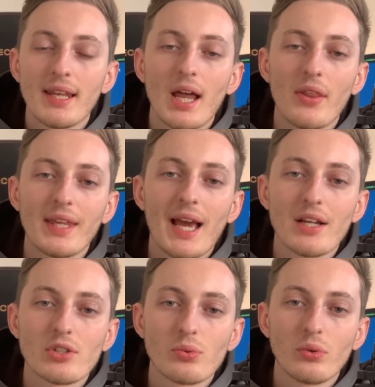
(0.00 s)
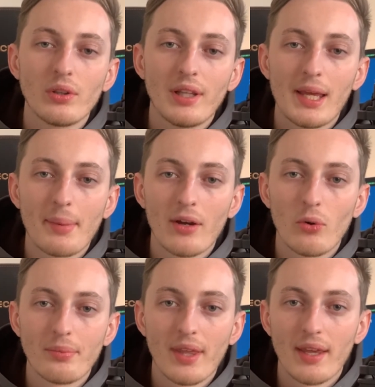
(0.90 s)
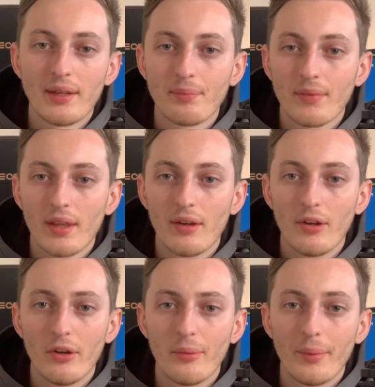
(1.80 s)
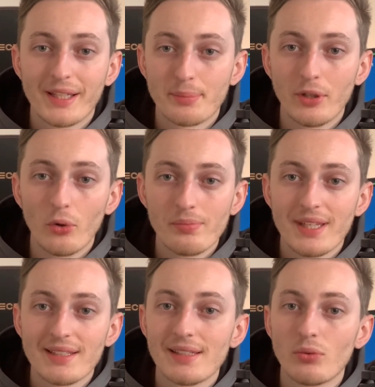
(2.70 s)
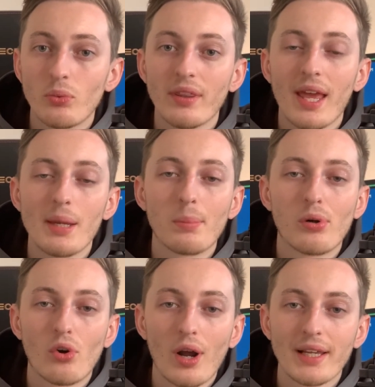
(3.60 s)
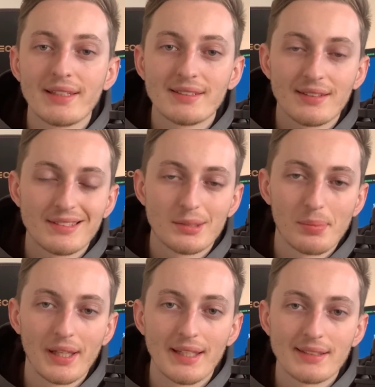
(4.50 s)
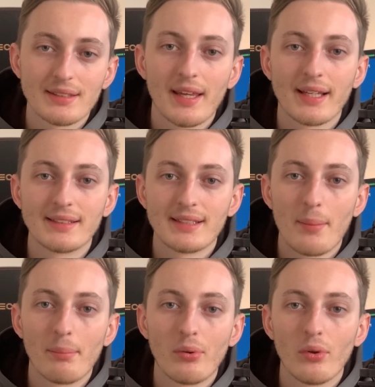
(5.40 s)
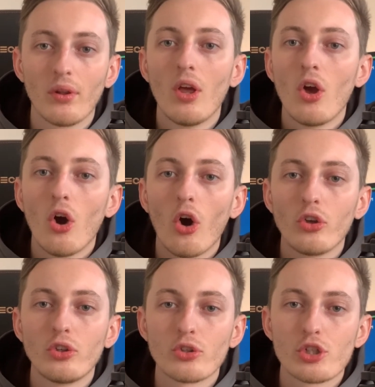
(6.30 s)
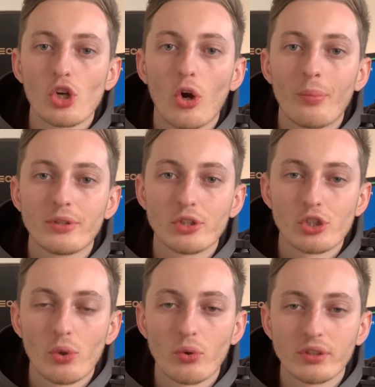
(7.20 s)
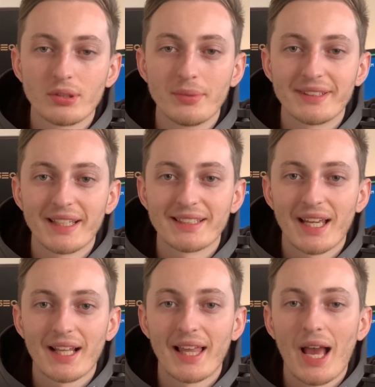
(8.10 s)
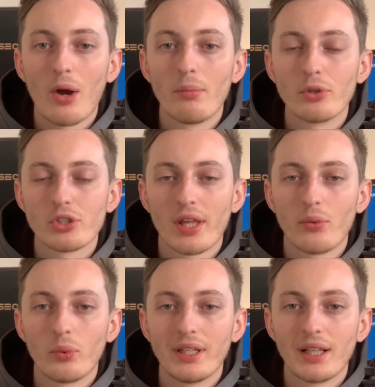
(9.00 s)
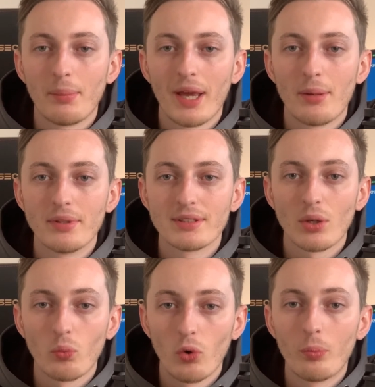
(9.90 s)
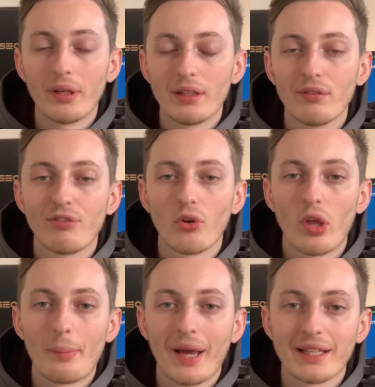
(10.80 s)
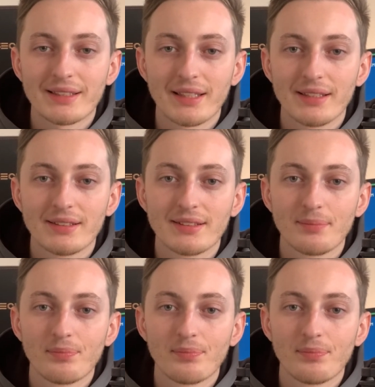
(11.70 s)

Now the actual lay-by update has been updated with a price split example on your shop to show customers exactly how much their weekly payments will be for their baskets.